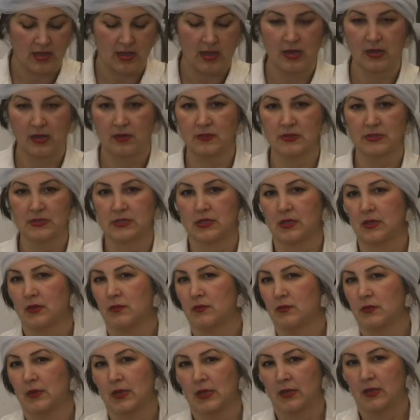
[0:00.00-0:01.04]
and I was like,
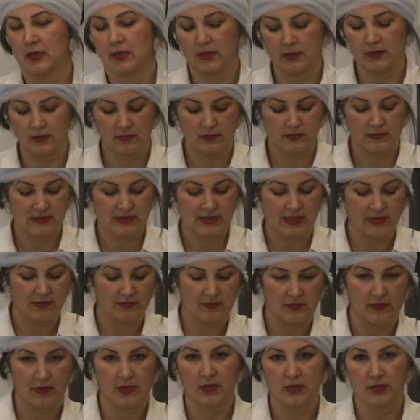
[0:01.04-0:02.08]
why not?
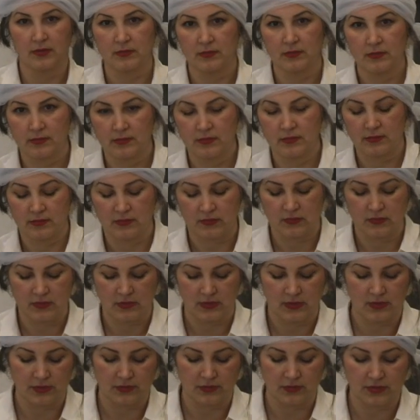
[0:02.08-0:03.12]
Saffron,
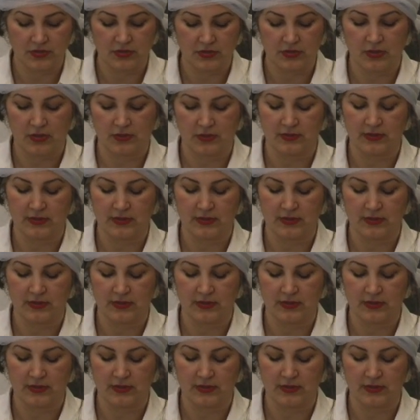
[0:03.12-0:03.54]
original